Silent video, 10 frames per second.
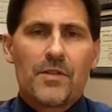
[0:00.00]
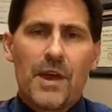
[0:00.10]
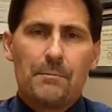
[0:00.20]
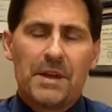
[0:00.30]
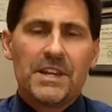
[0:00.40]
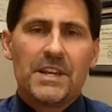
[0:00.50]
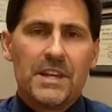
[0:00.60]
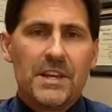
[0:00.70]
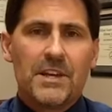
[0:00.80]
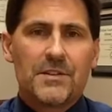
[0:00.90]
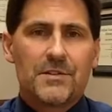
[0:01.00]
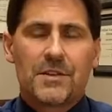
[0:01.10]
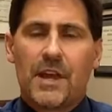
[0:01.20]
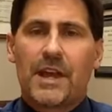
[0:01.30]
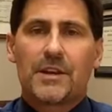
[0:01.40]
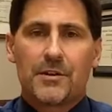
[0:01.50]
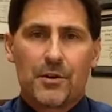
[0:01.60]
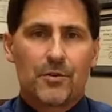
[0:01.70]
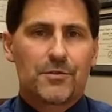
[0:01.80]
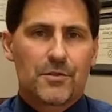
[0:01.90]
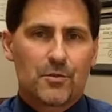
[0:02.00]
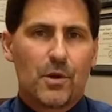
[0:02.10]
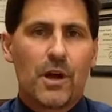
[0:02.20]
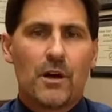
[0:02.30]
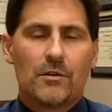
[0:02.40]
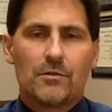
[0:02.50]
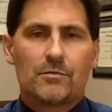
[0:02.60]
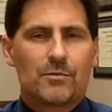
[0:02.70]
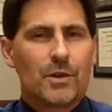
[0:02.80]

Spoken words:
that many kids and adults as well who